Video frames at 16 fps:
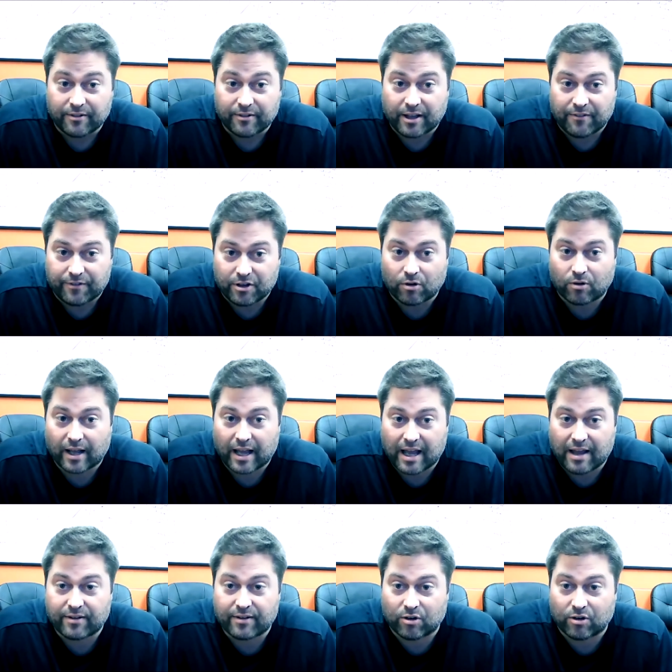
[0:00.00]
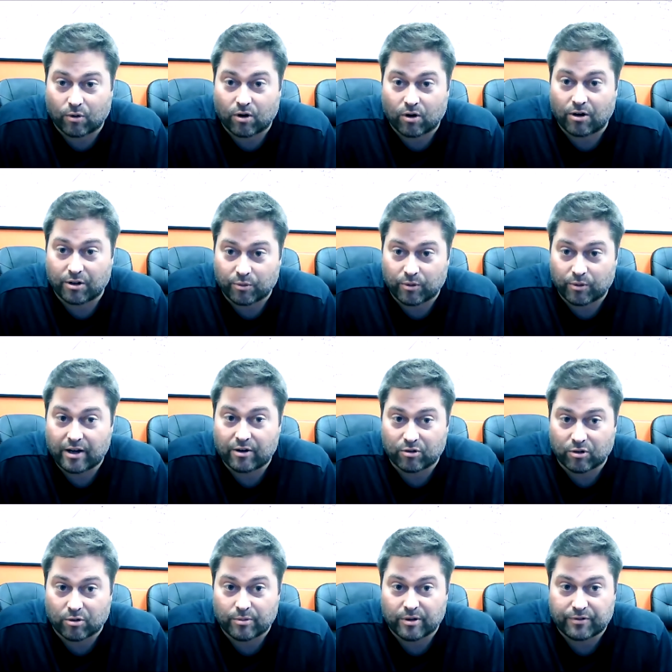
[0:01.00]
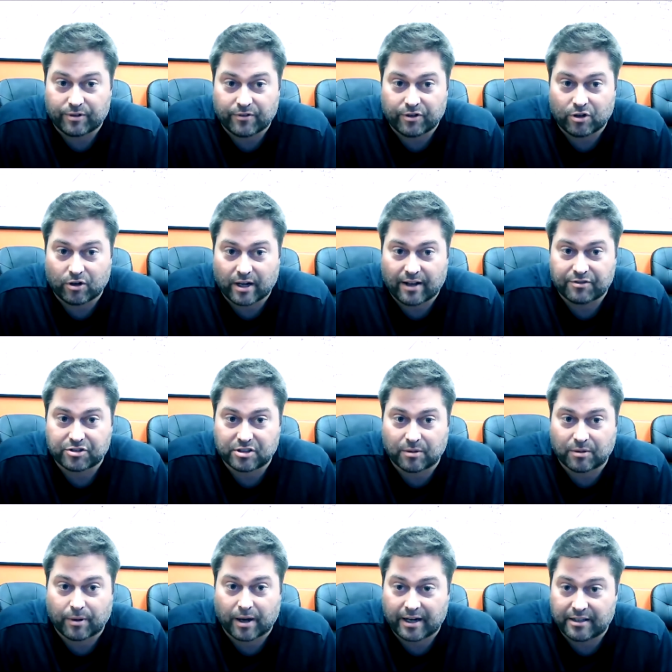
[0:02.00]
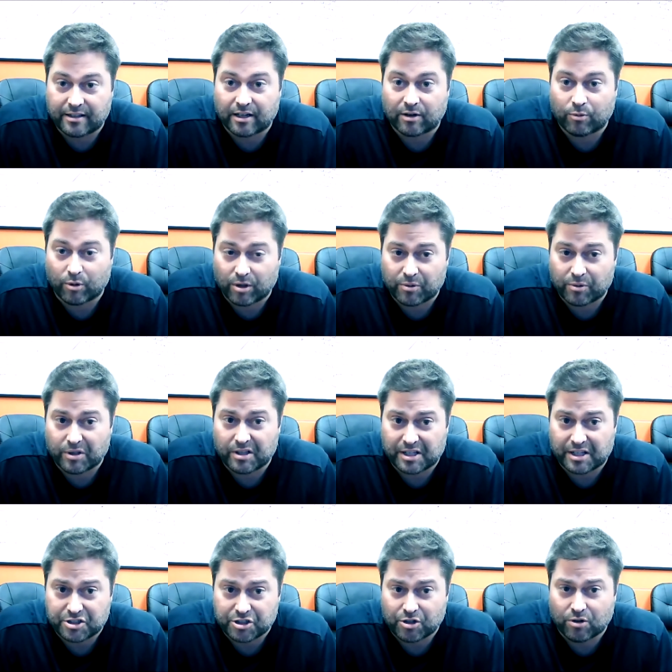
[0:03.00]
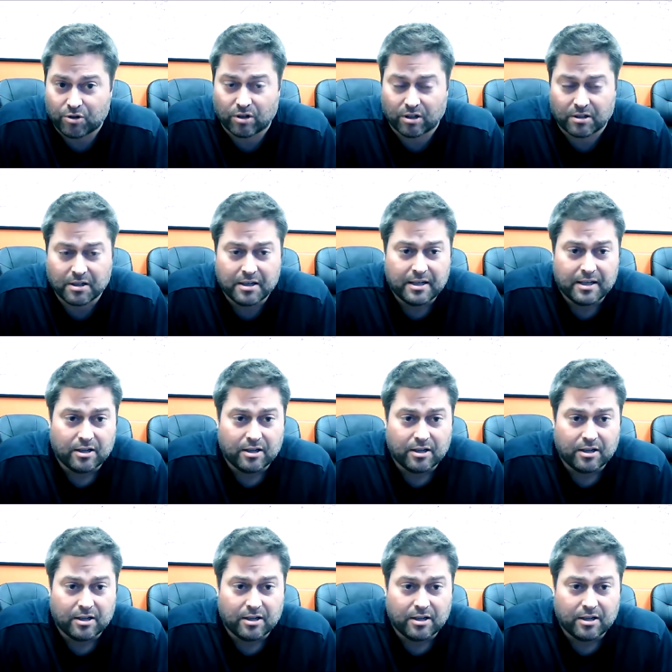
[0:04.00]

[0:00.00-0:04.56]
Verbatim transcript: if you don't have it going on in the weight room, if you don't have somebody in there, whether that's you or